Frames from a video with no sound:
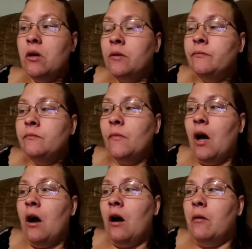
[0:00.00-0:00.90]

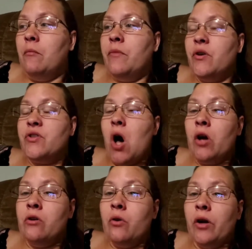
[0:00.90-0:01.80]
There's
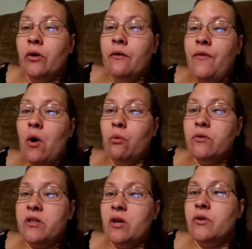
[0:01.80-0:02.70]
autocorrect on
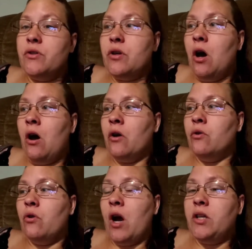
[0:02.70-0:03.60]
phones, there's
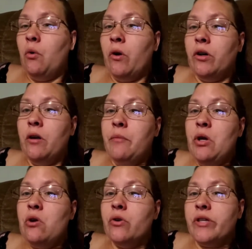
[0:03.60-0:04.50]
autocorrect on
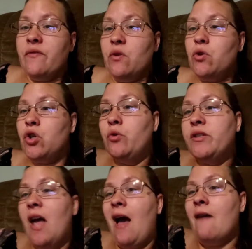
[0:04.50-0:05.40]
computers if you choose
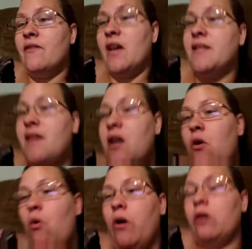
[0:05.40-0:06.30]
to have that setting
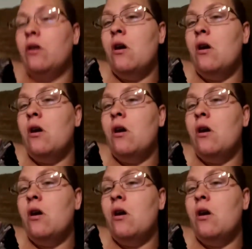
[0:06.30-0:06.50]
on.